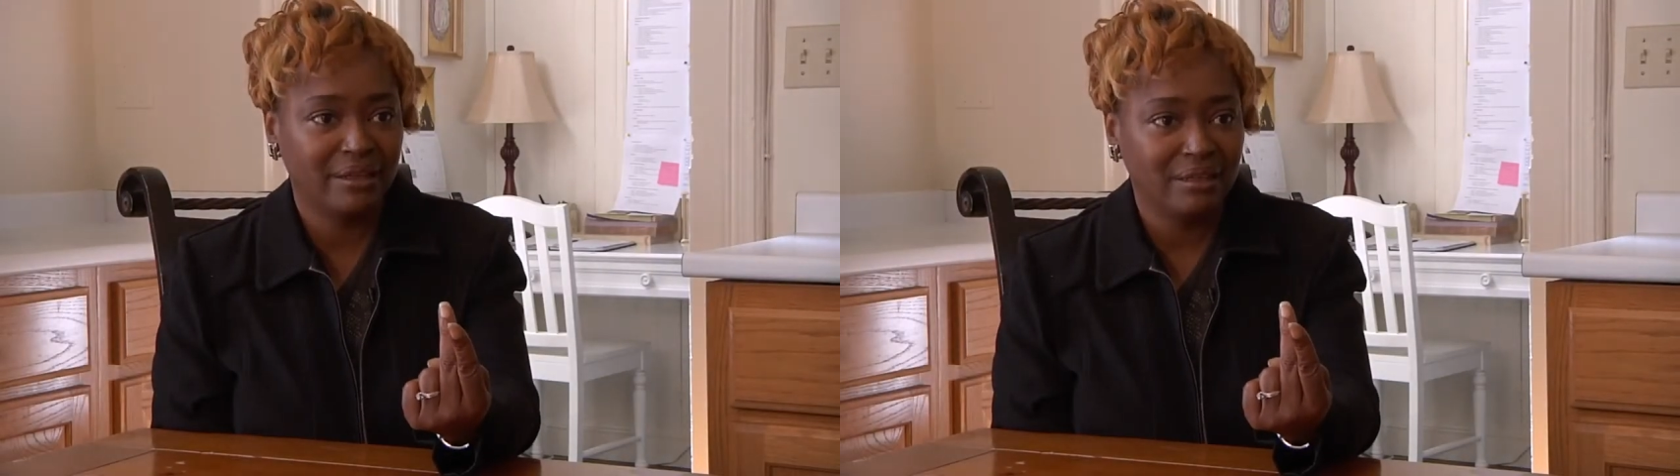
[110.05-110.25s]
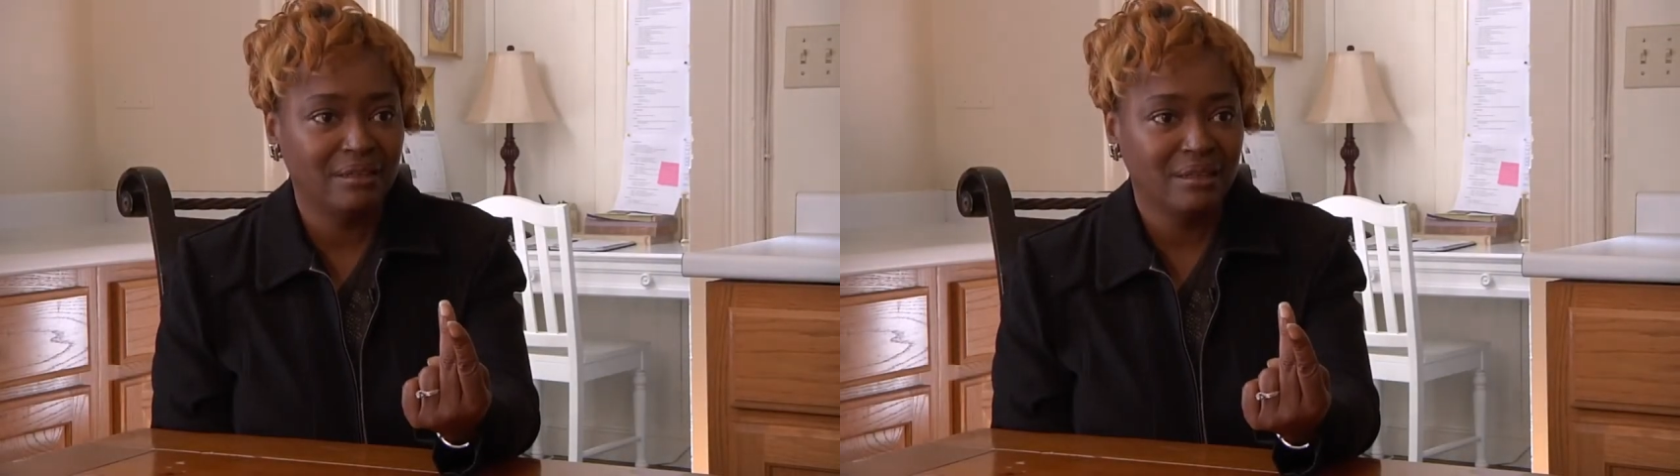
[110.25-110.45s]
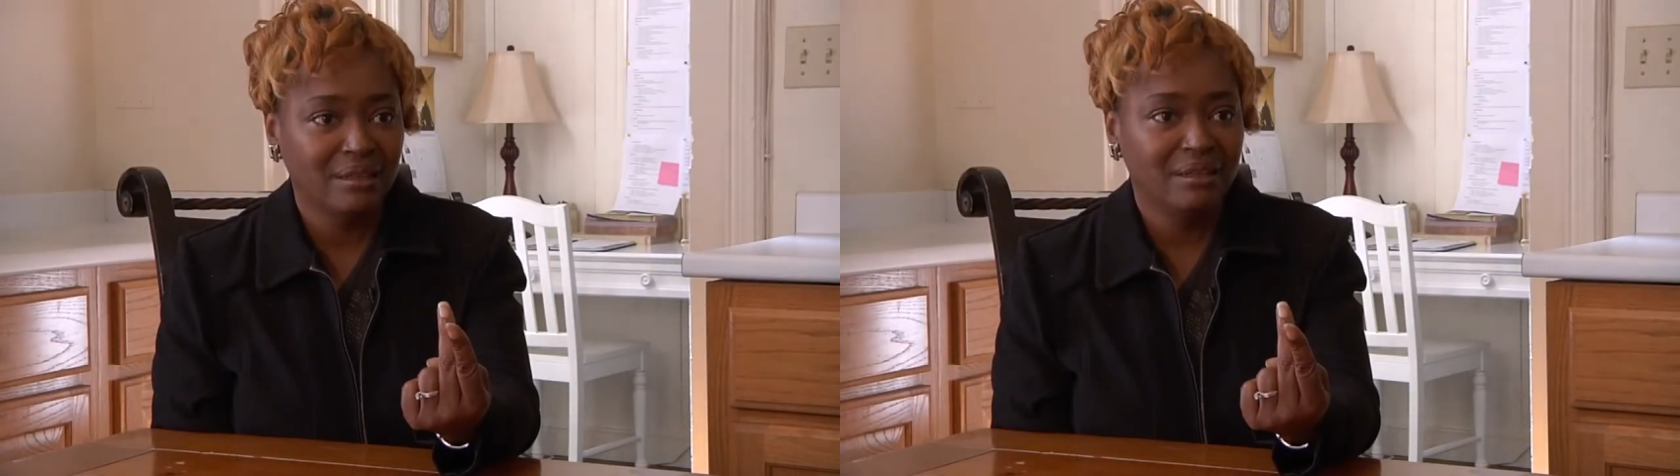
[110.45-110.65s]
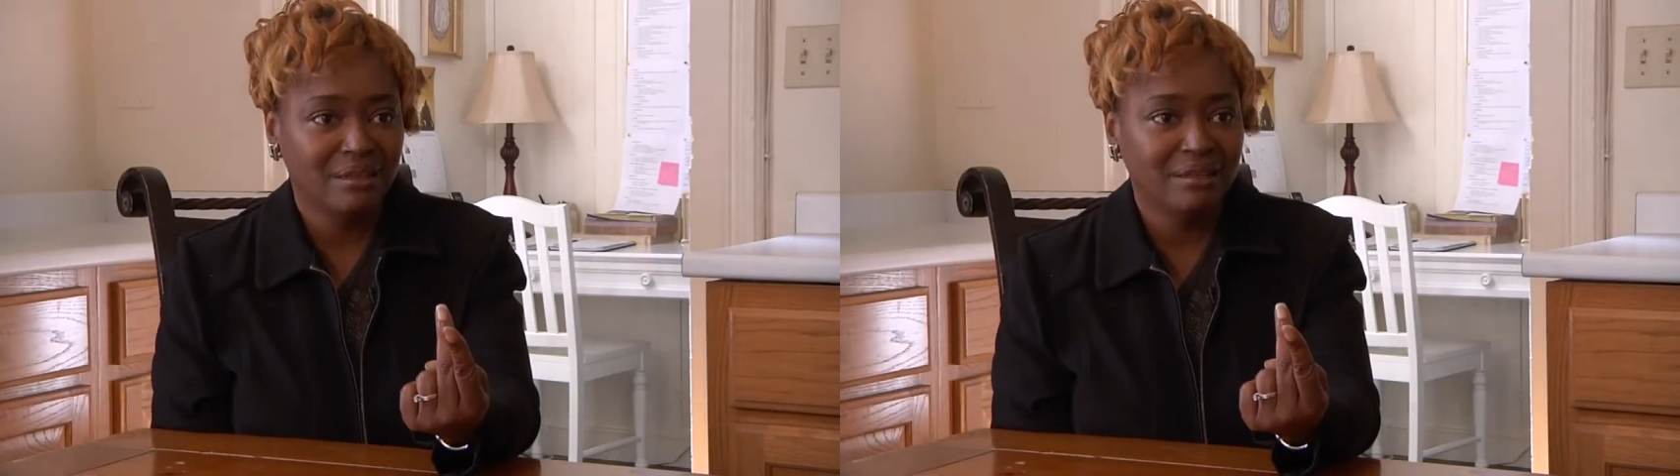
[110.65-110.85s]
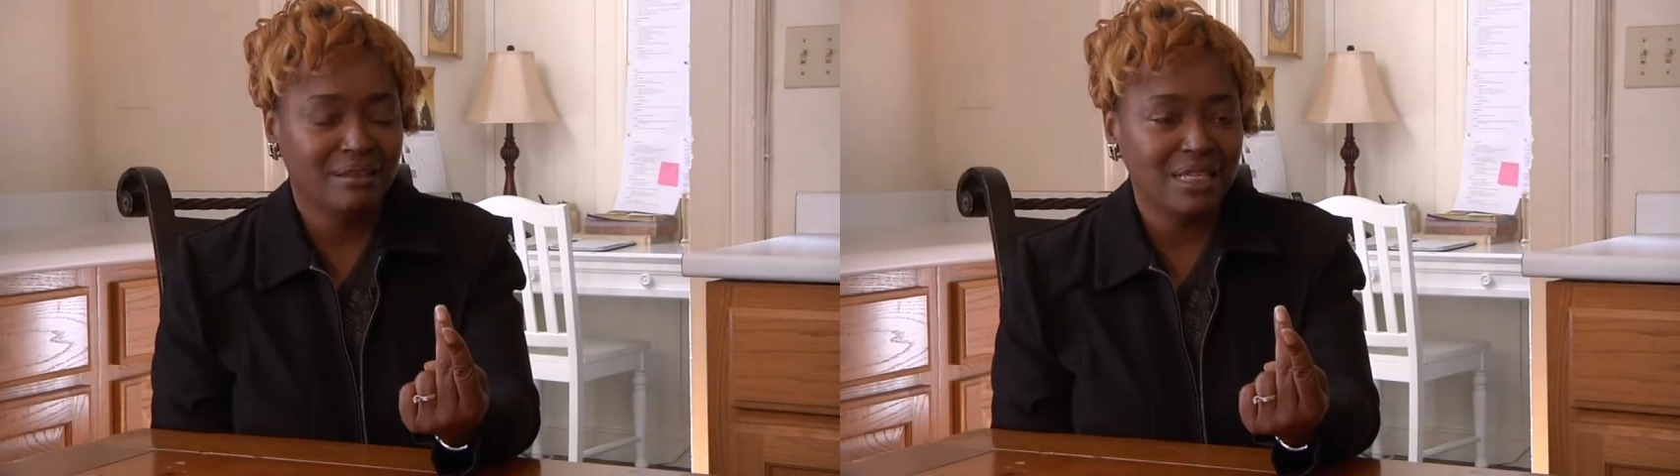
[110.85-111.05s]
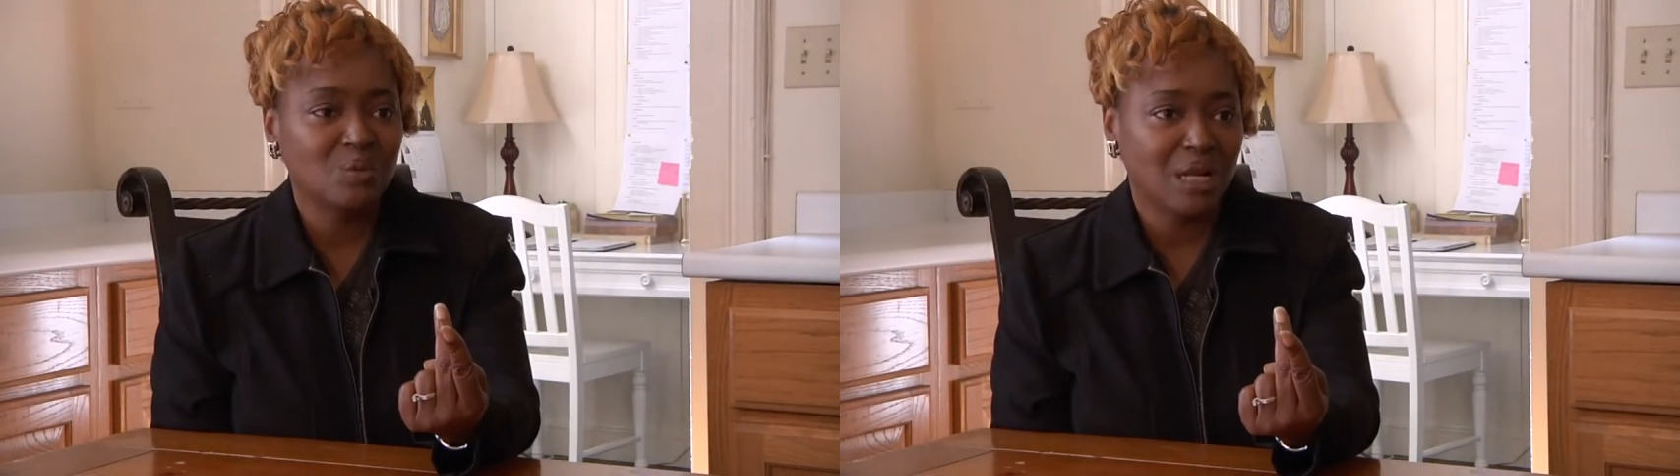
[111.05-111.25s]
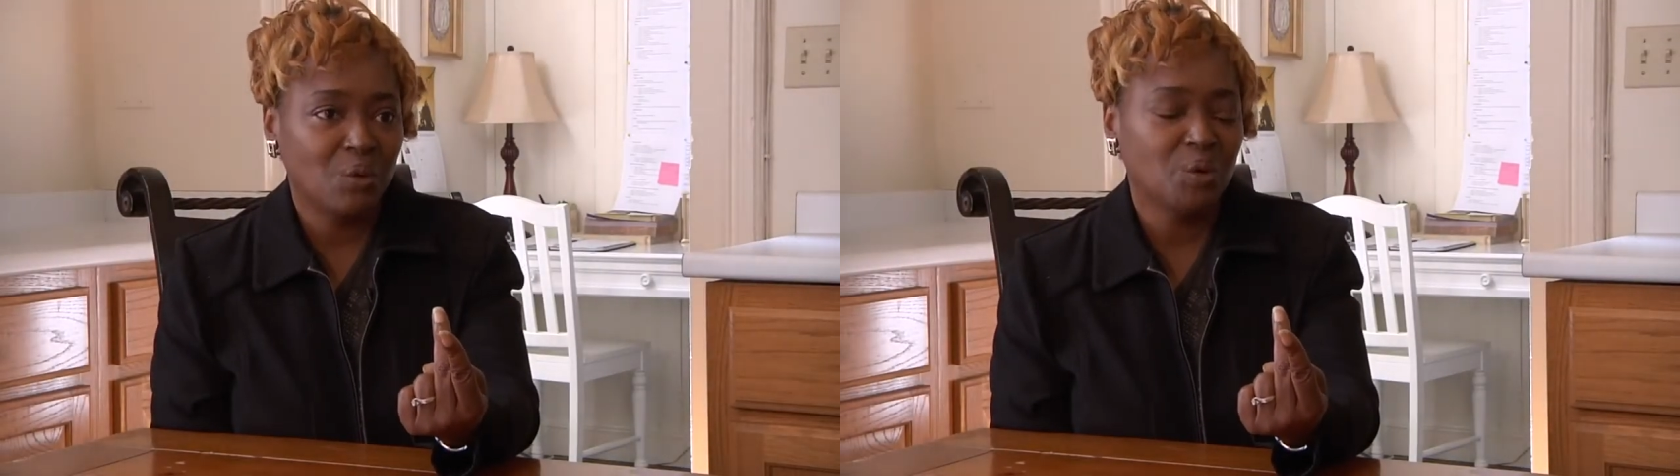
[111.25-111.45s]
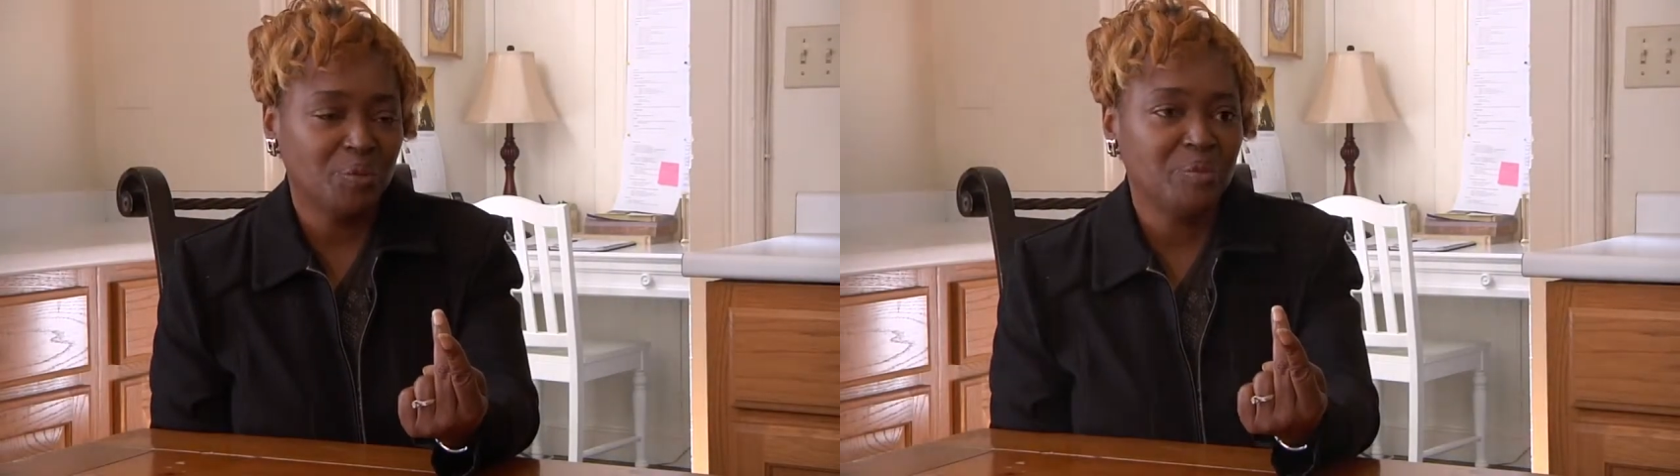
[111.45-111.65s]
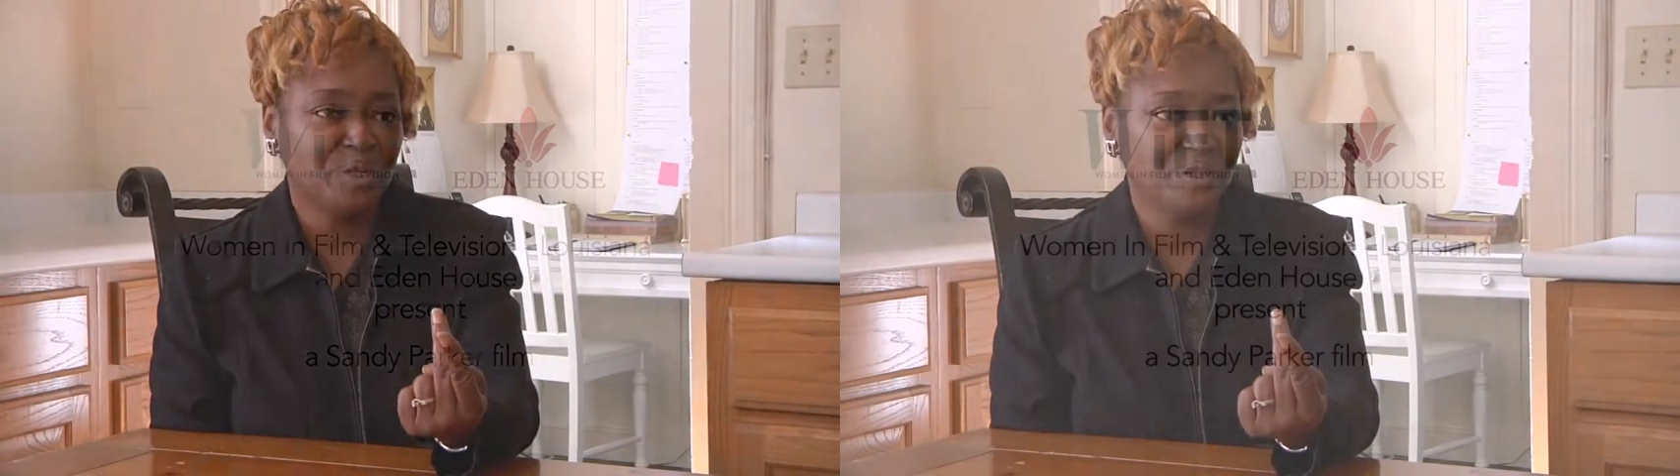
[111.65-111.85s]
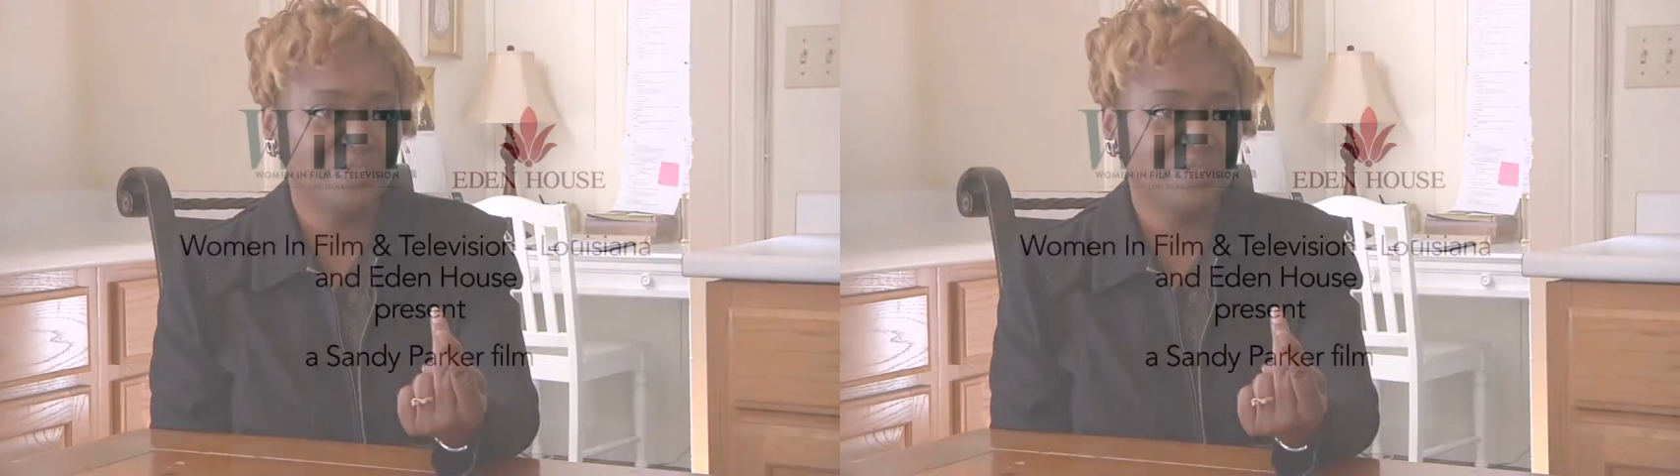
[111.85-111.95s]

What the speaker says: it. That's what I want people